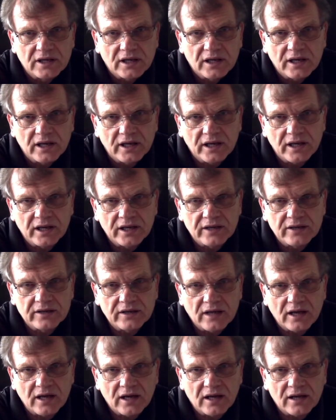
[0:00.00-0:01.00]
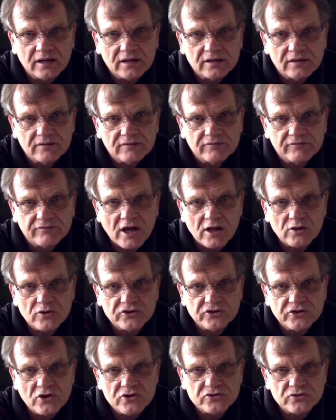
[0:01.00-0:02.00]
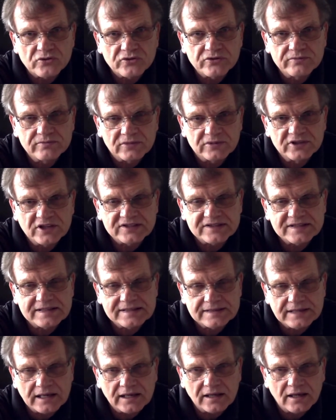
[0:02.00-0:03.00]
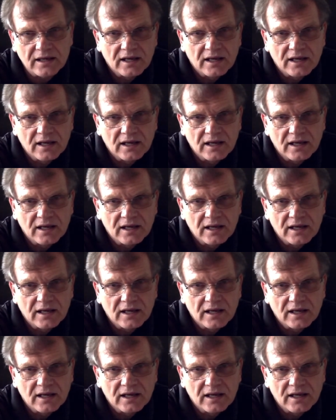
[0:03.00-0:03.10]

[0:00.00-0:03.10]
and follow social distancing,